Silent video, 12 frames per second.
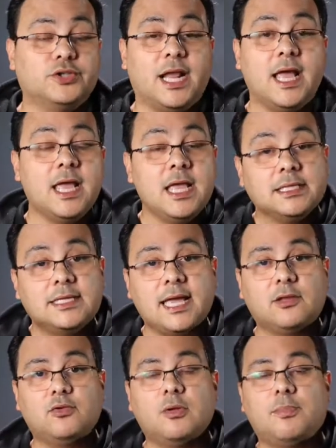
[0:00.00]
that I
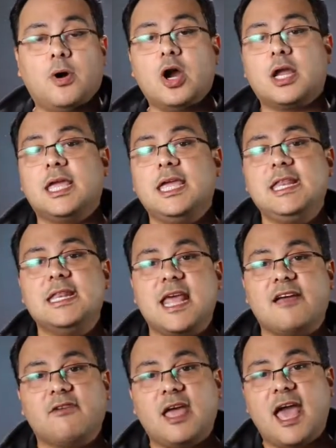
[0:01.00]
take to the park. He
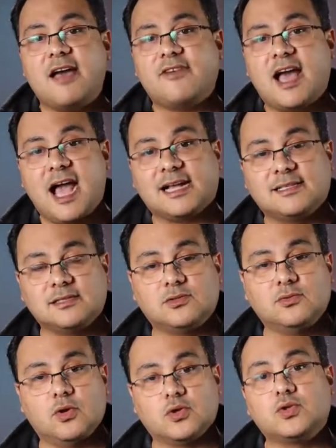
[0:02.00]
never have access
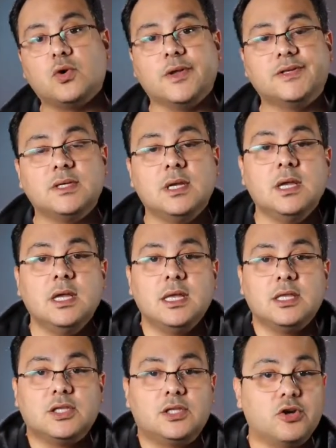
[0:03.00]
to those toys.
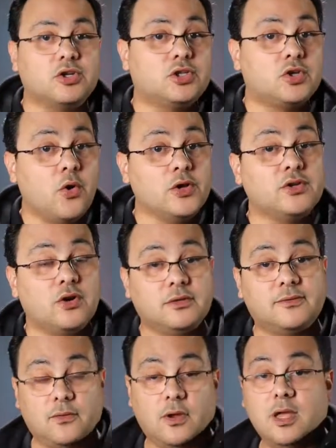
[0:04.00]
There's toys that are
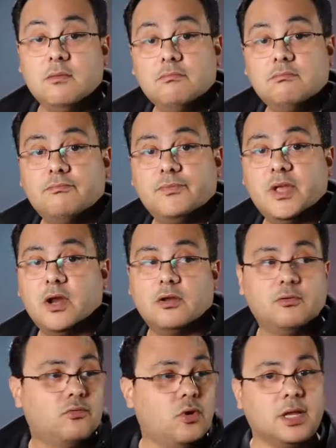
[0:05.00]
for him. They're
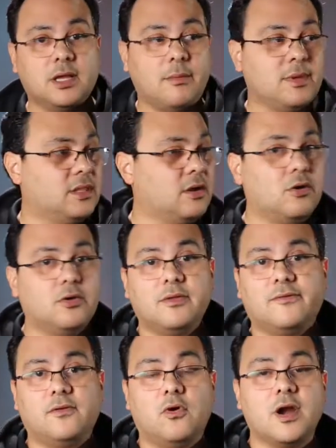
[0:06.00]
running, I mean, they're on the
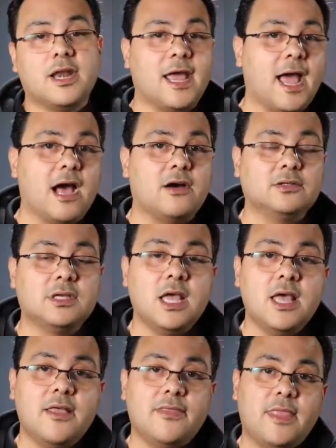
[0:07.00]
floor in the house.
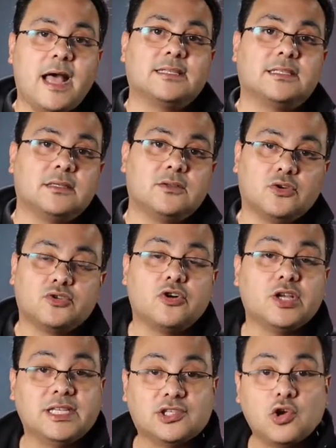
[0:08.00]
Those are
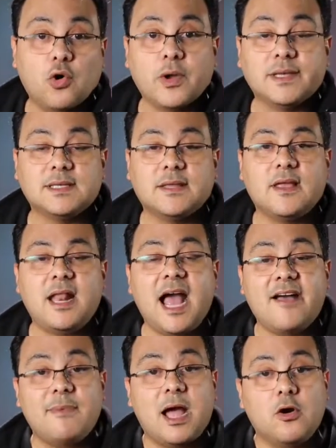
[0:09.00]
his toys. And then I
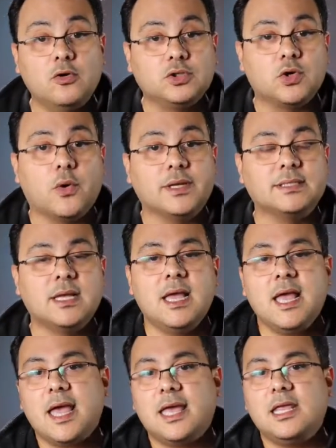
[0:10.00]
have my own toys.
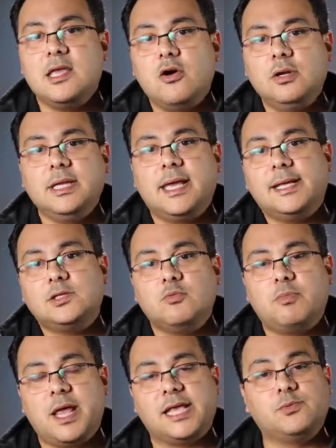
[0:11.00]
And he only get to
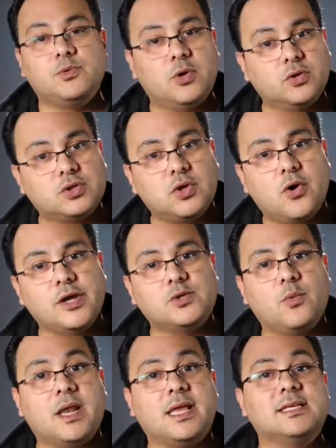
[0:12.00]
play with those toys
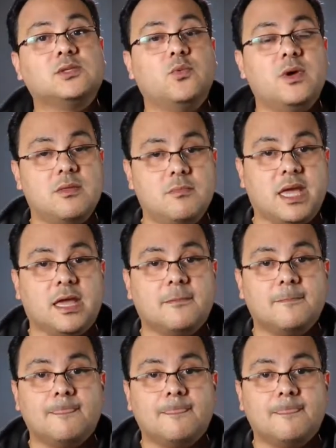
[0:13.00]
when he's with me.